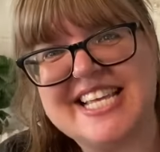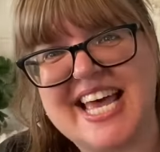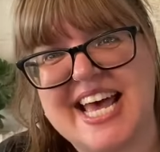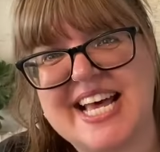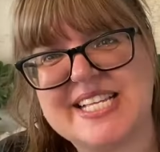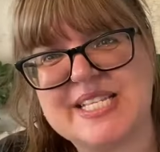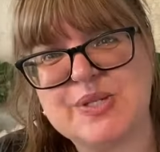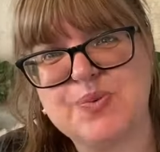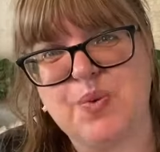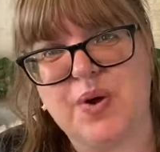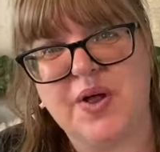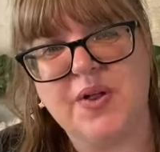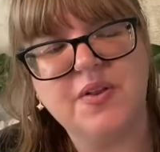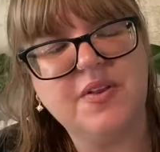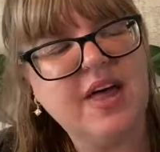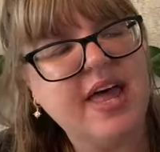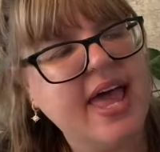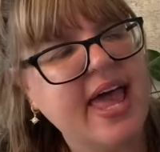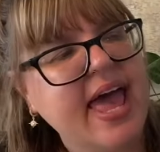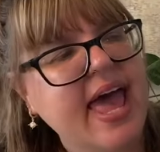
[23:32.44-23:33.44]
as well.
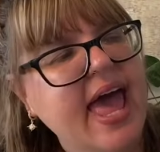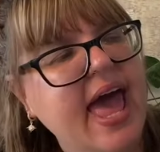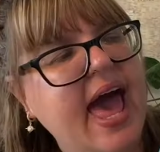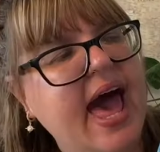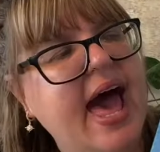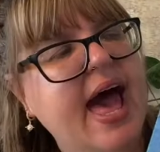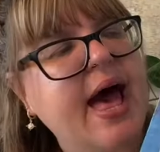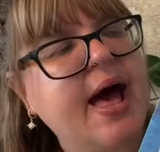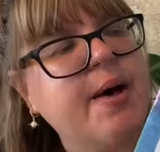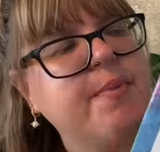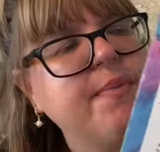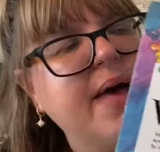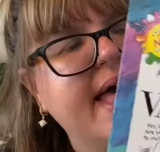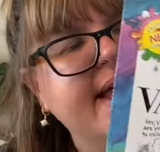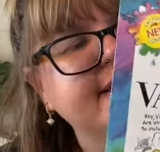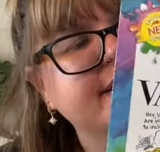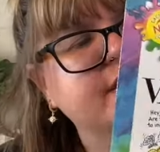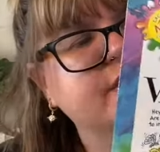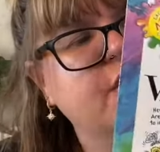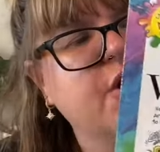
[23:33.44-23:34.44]

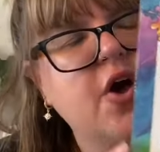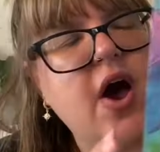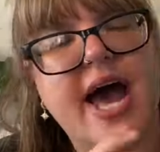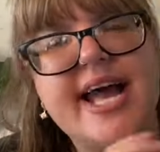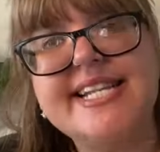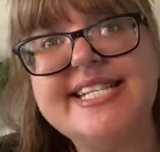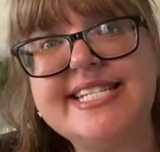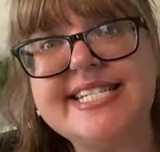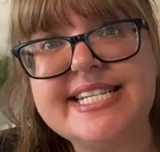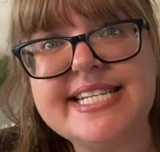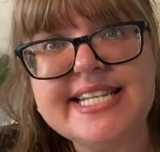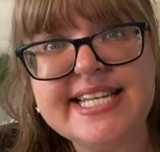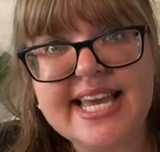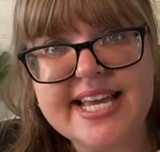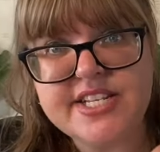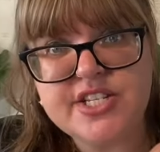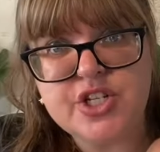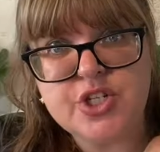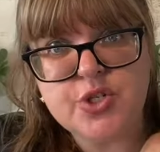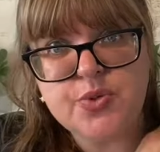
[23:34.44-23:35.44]
And so I didn't
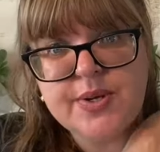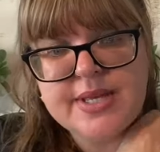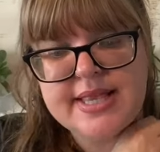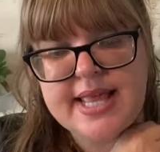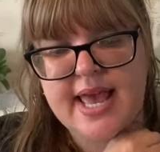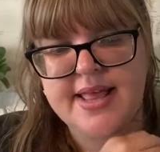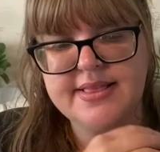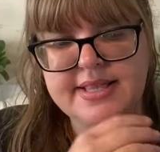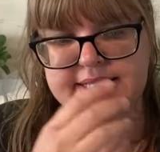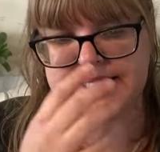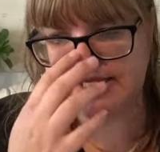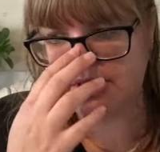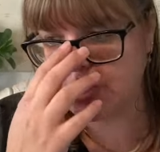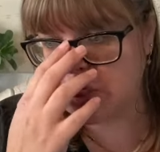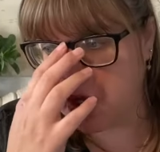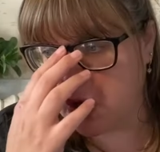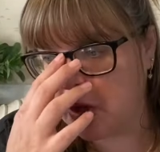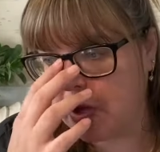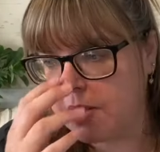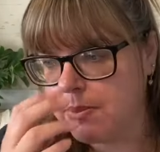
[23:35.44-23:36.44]
get to doing that this
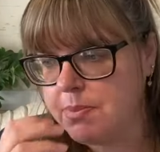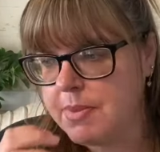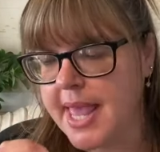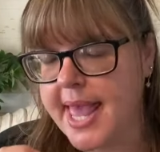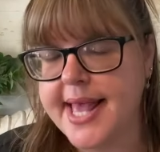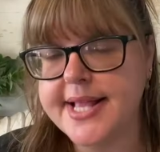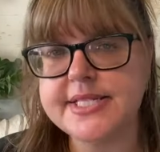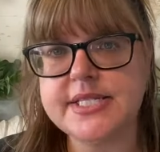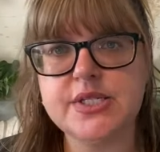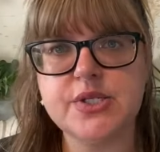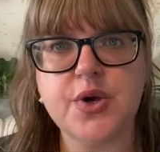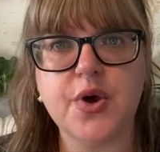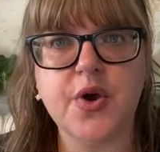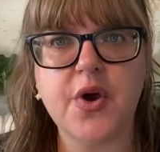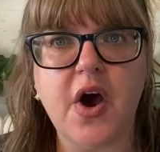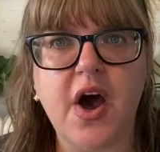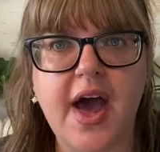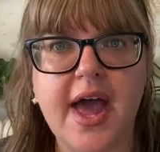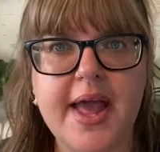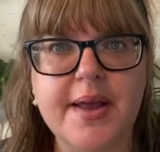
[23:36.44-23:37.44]
term, and so
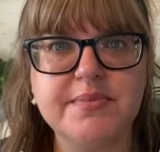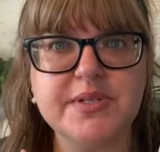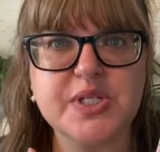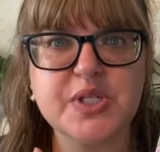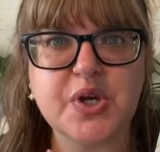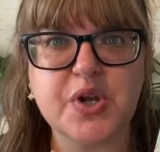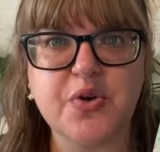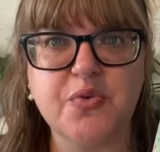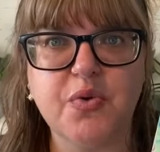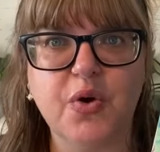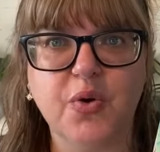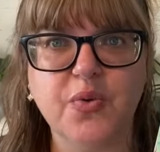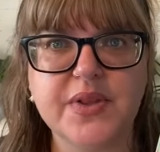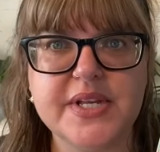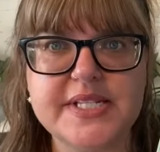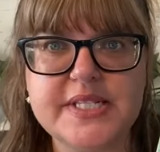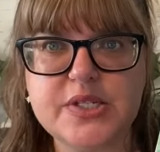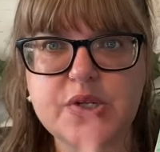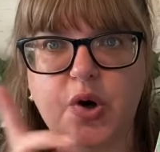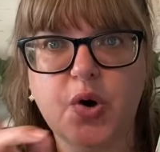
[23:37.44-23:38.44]
I am just going to roll
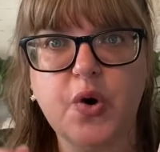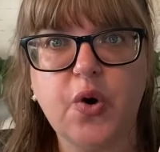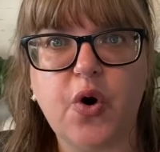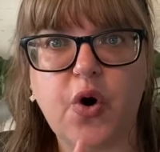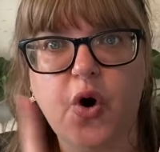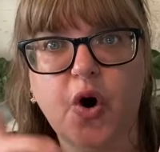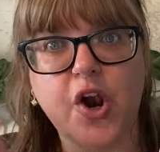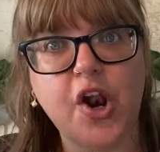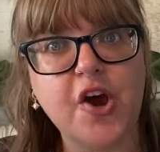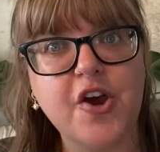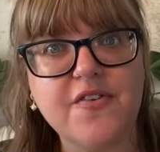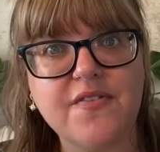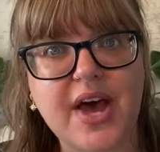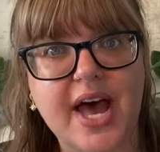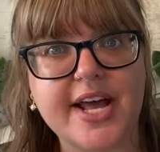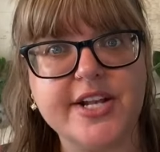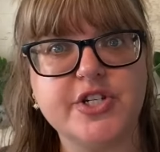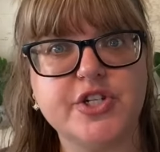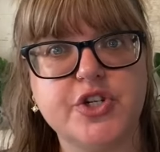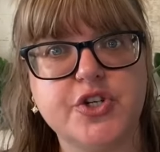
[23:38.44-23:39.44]
this on
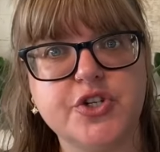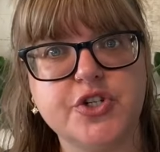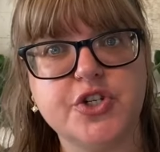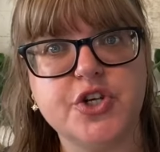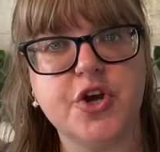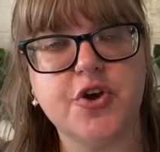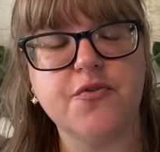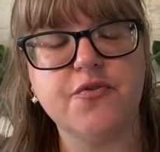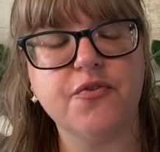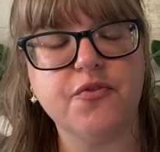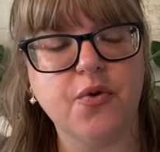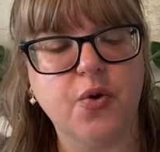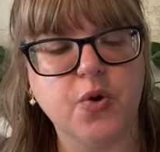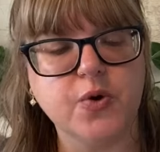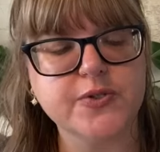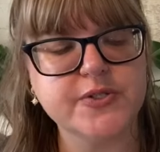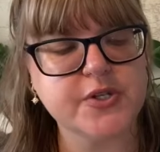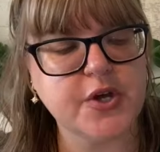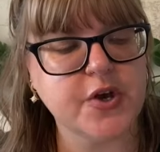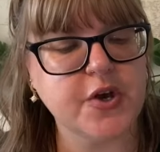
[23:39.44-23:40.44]
over to term
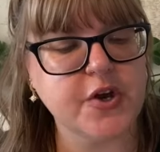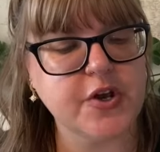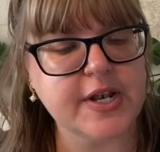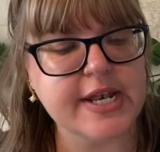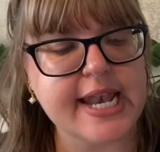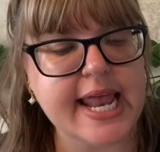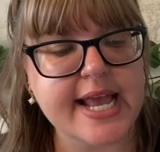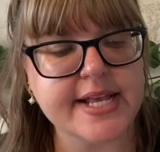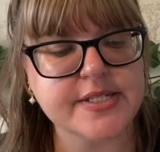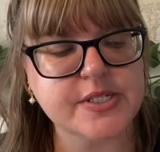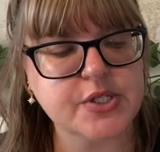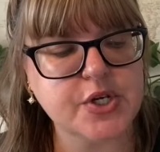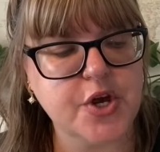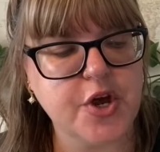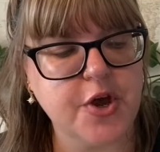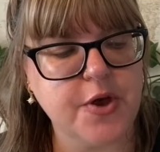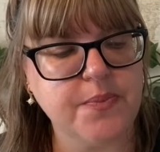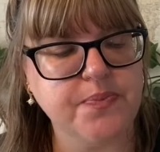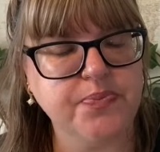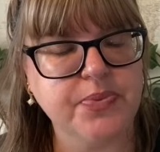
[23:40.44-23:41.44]
4. So next
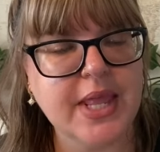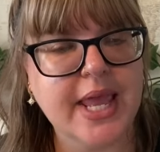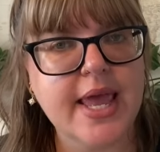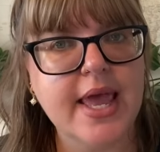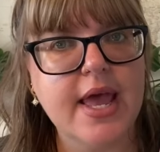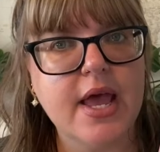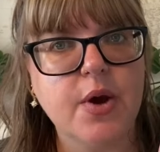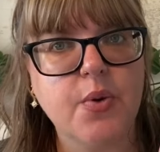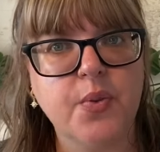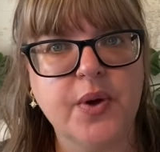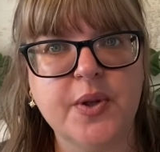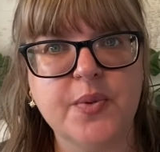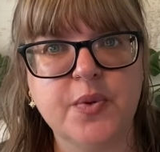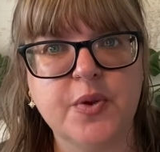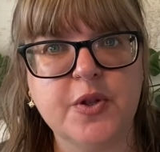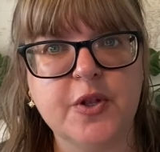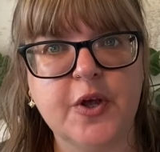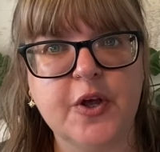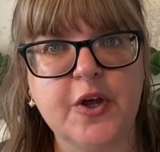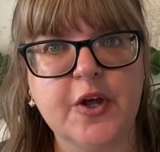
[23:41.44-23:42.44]
term we
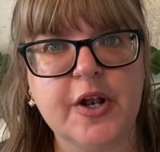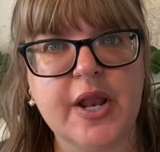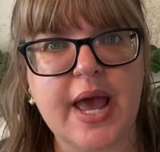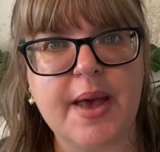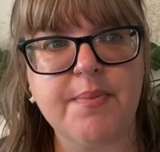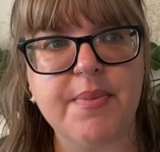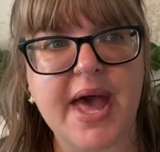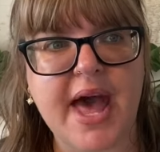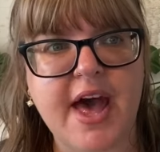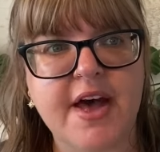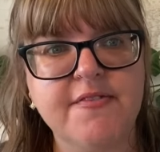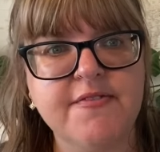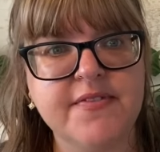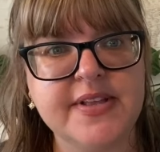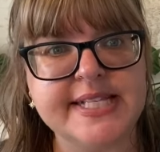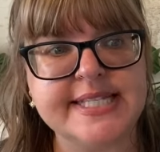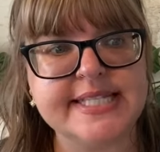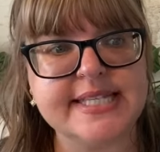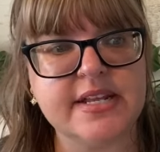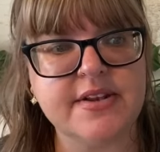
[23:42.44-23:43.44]
will learn about
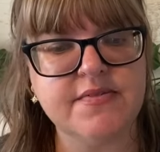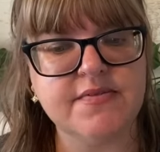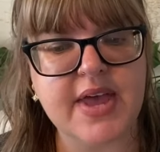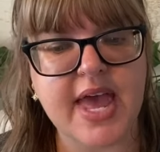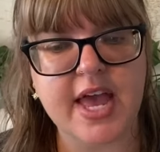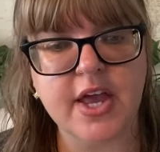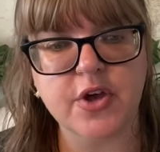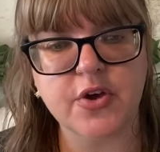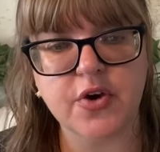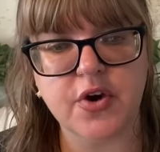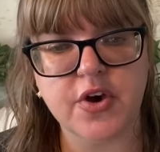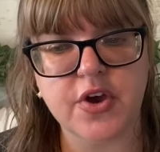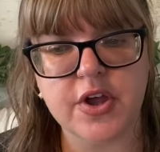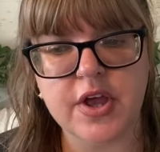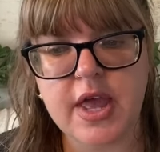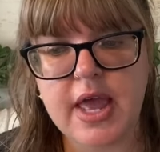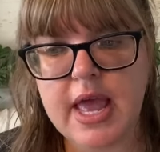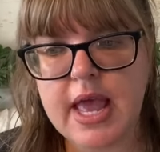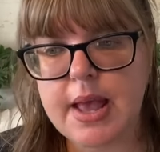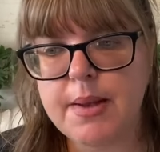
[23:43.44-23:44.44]
Vincent van Gogh.
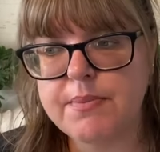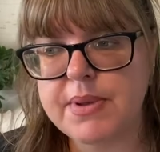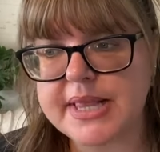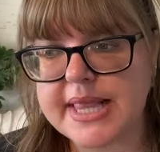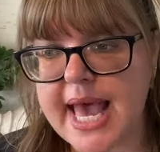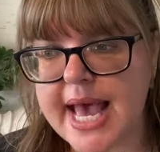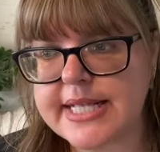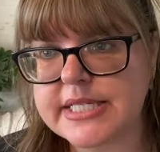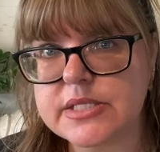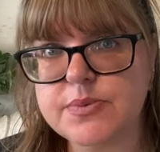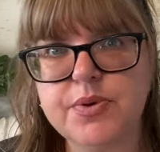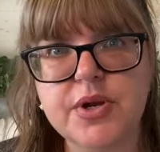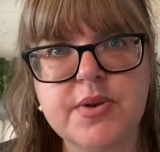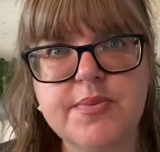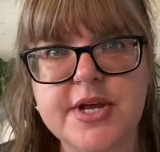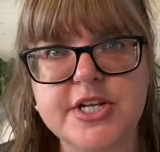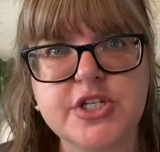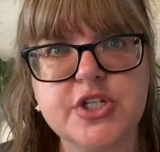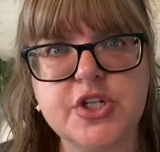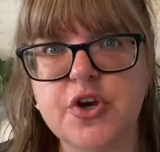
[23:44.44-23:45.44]
But that's pretty
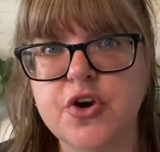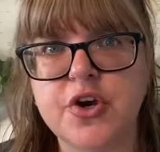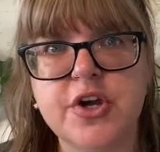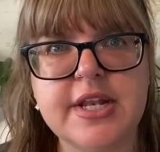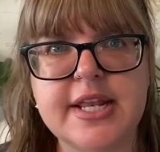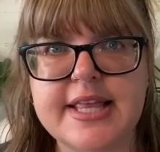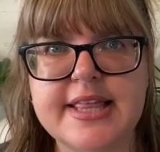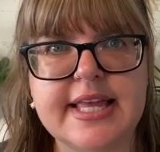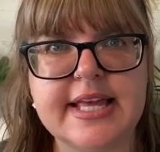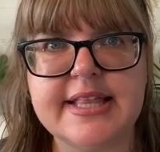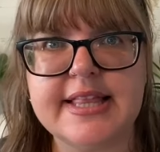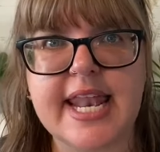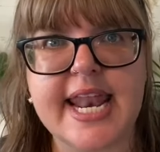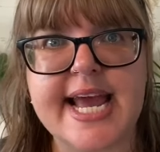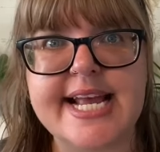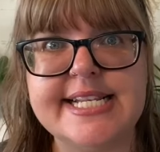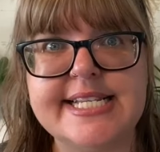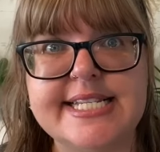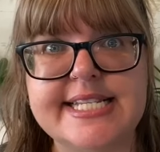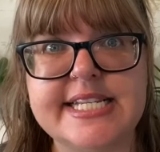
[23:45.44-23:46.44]
much the only thing that
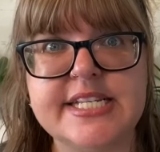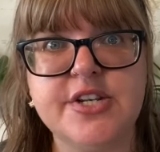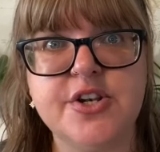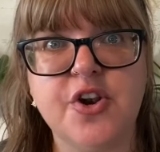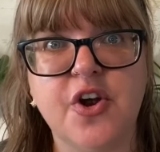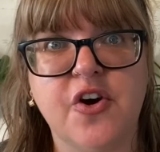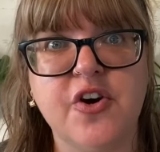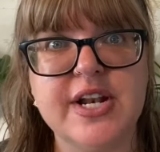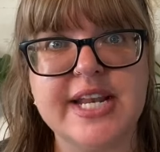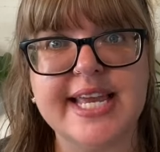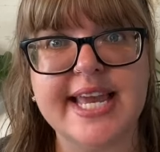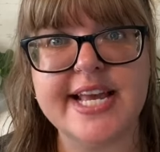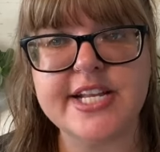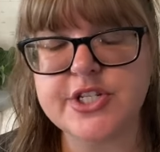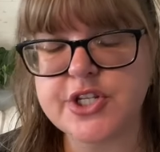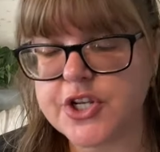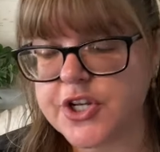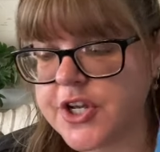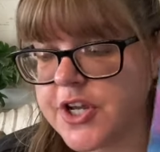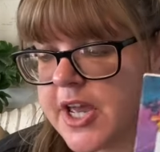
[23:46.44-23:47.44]
I did not get
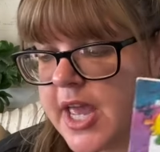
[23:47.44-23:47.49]
to,